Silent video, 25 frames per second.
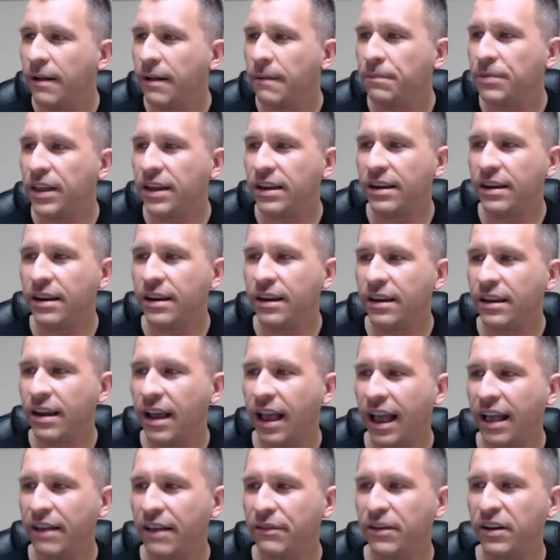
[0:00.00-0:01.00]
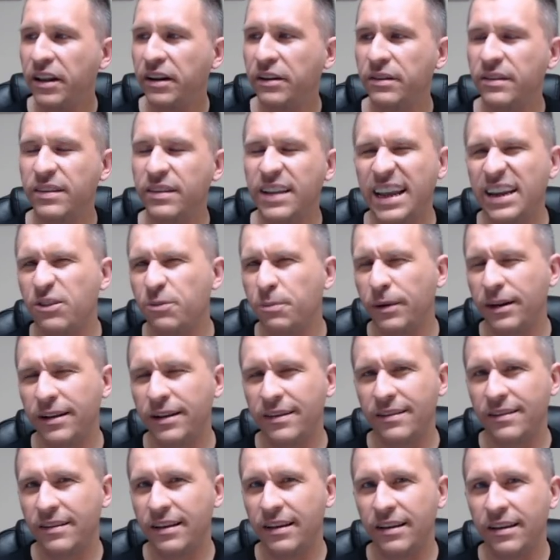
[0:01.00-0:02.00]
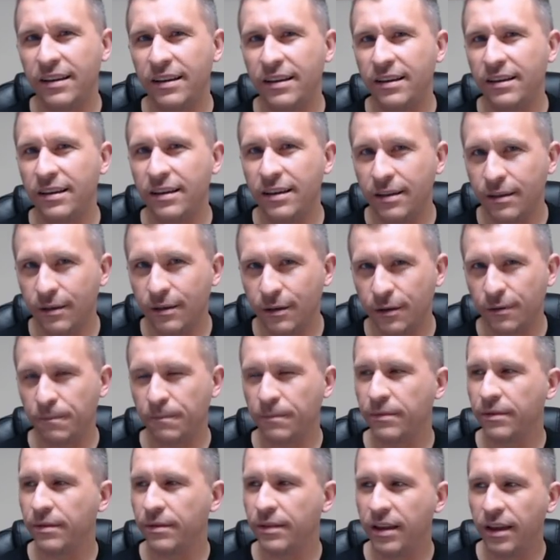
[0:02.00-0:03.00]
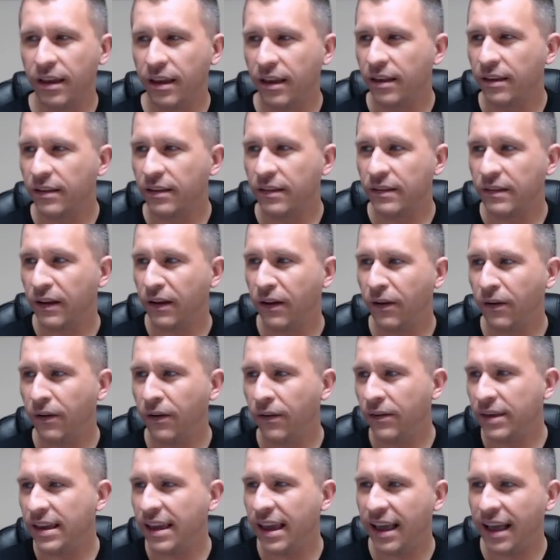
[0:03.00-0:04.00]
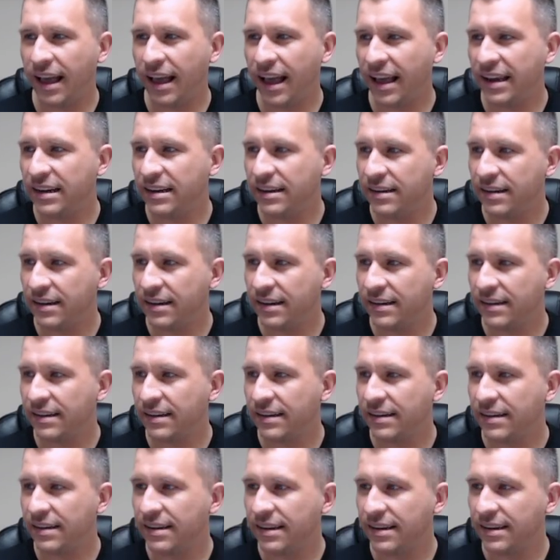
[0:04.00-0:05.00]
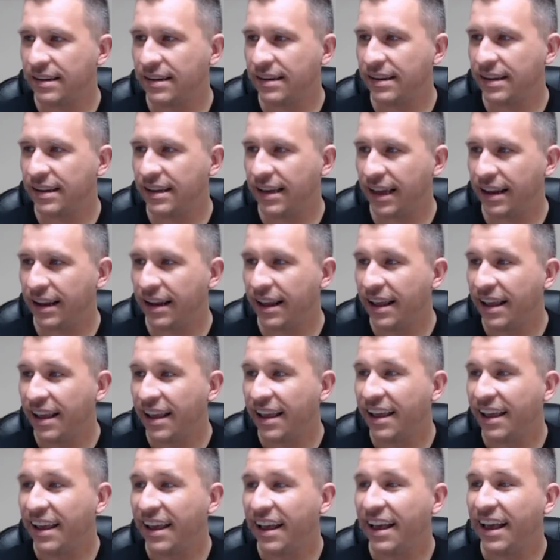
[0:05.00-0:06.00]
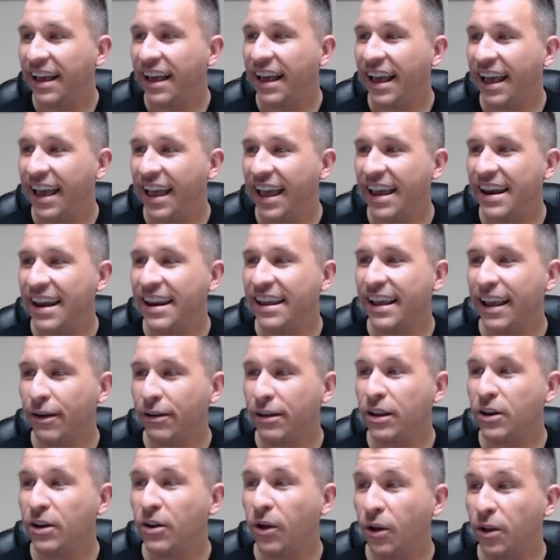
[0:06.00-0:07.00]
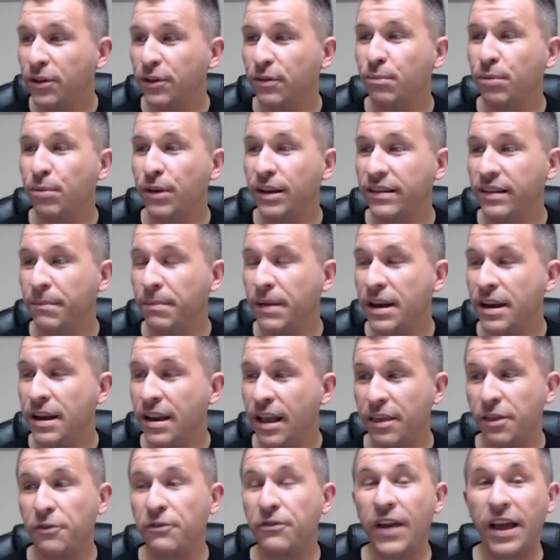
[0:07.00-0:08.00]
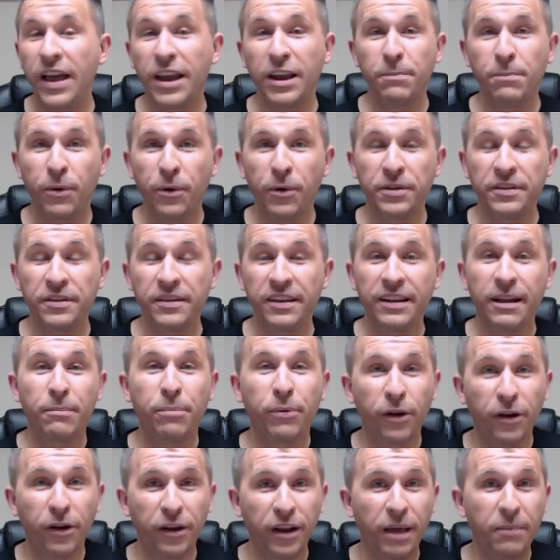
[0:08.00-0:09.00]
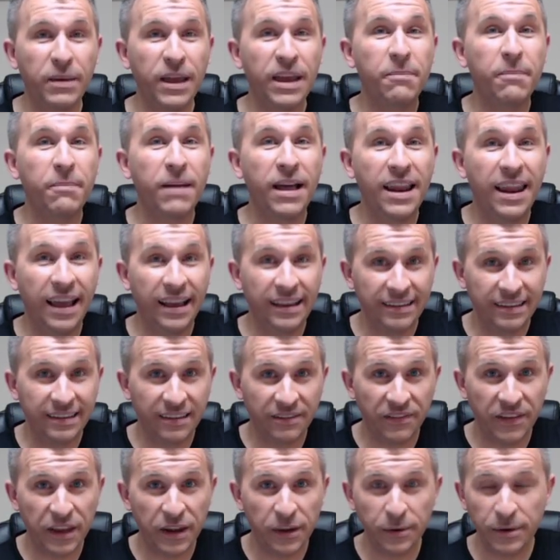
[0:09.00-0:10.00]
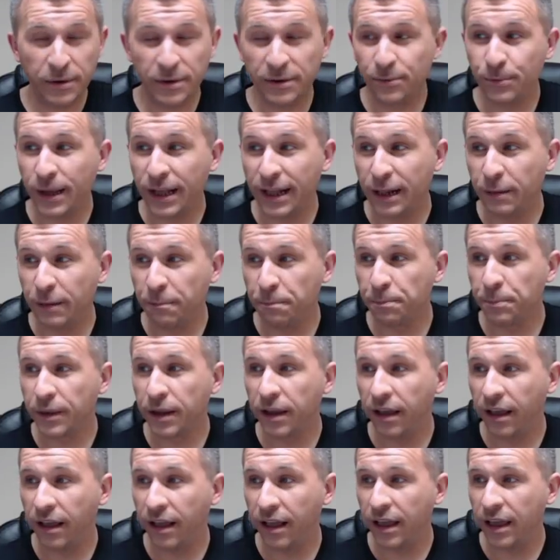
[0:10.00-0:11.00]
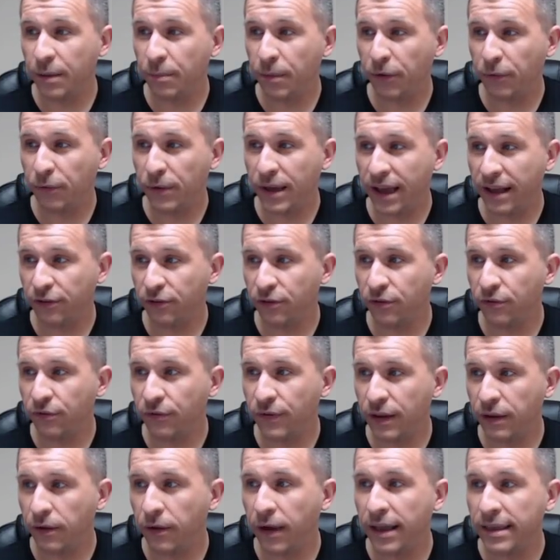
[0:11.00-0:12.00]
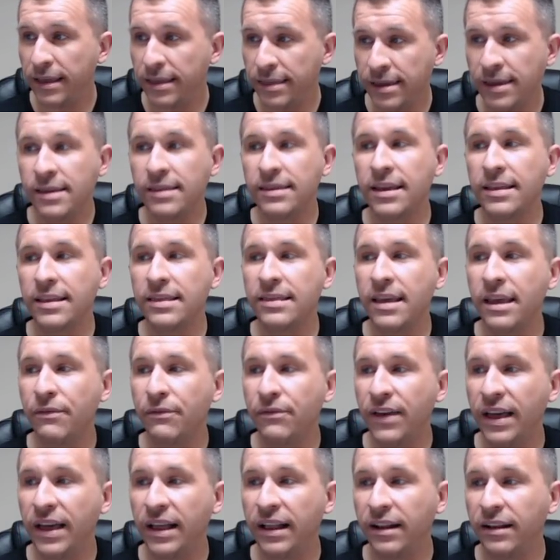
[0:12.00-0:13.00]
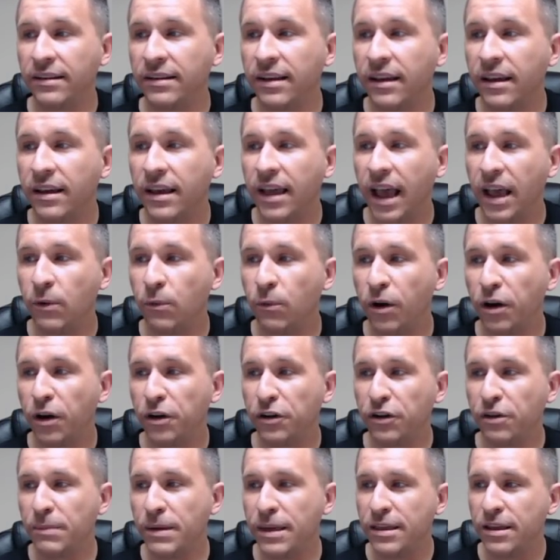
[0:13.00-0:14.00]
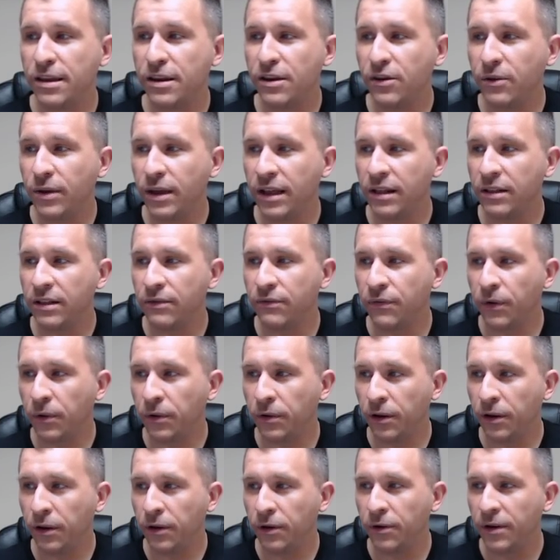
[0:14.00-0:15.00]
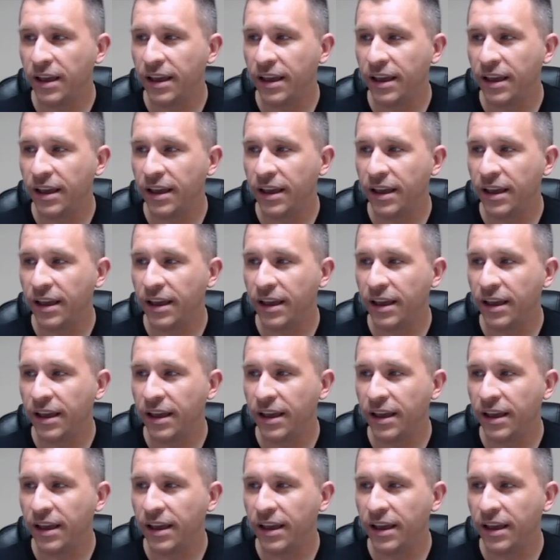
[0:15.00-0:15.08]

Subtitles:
They didn't have a lot of stage presence either. So, yeah, I just didn't get it. And Carolyn Olsen brings up another valid point that I brought up in my last video as well. In my reaction video, I think that they felt and wanted to be the new Il Volo,